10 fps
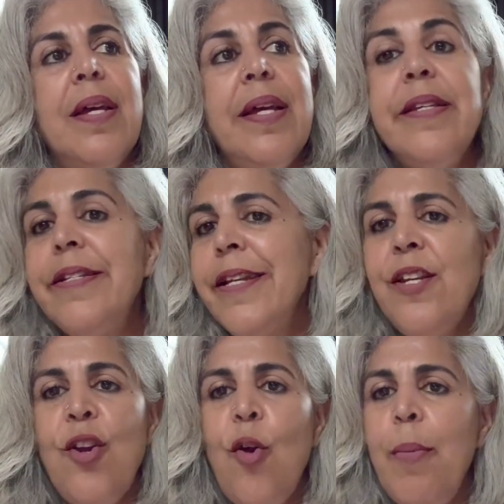It
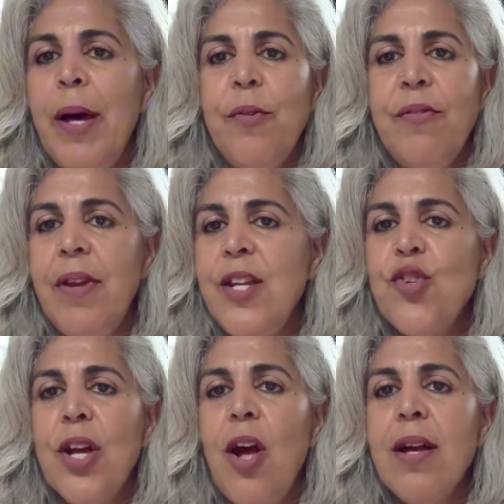didn't know about
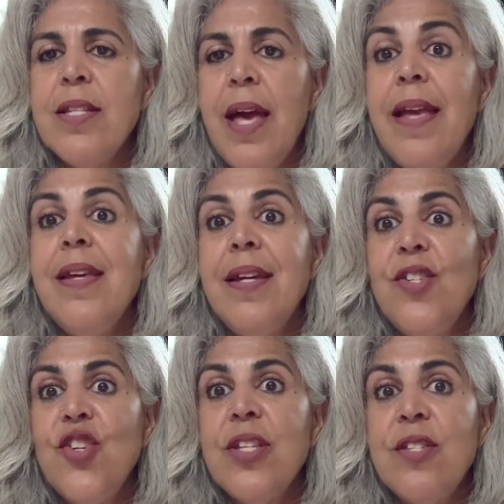nitric oxide. It
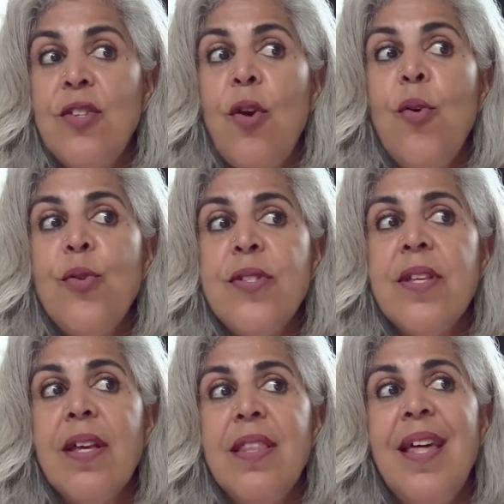just knows
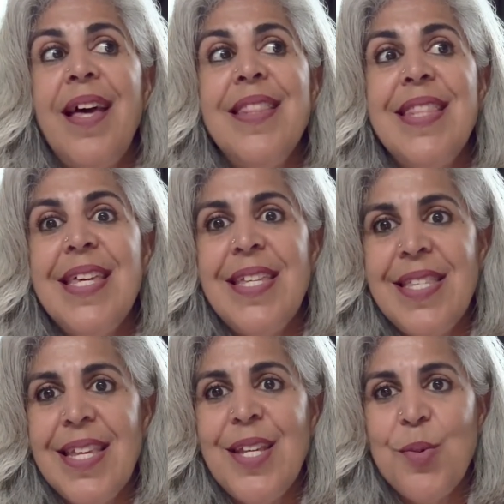that
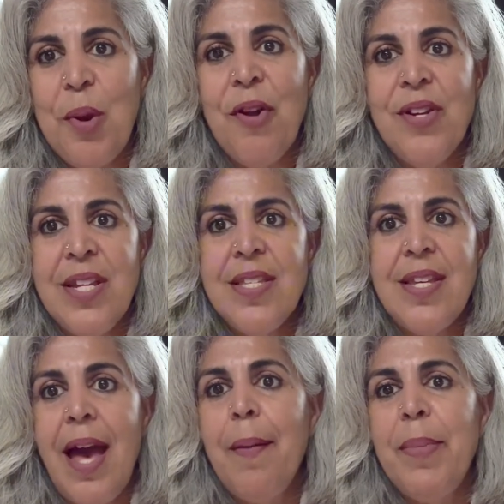this is where it needs
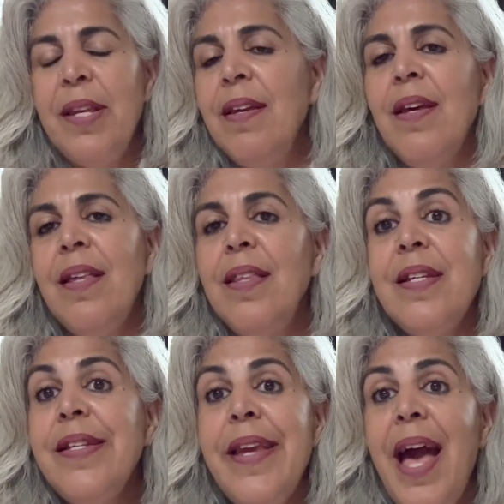to happen. They
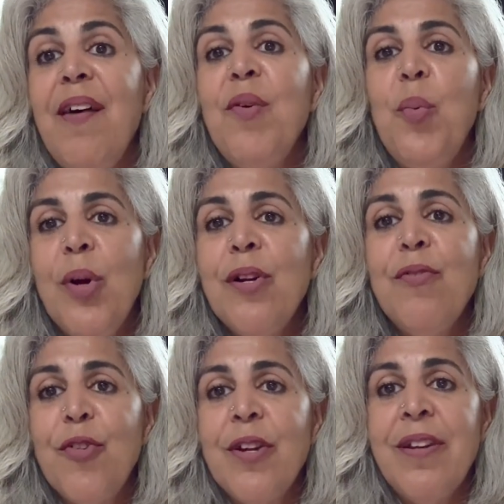didn't have a word
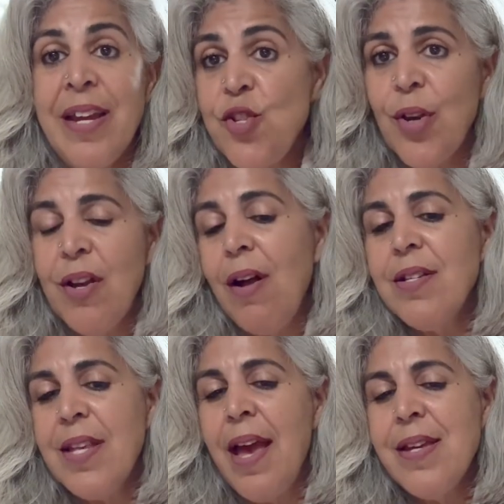for nitric
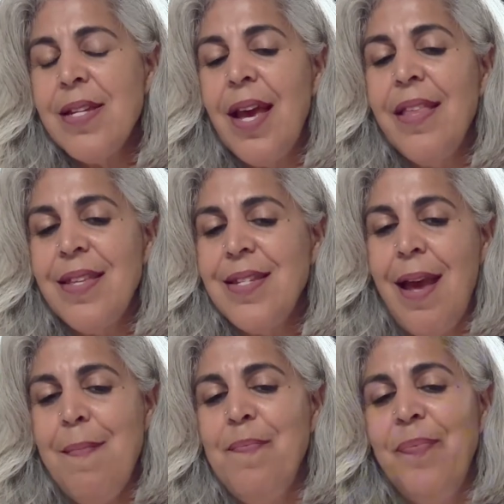oxide at the time.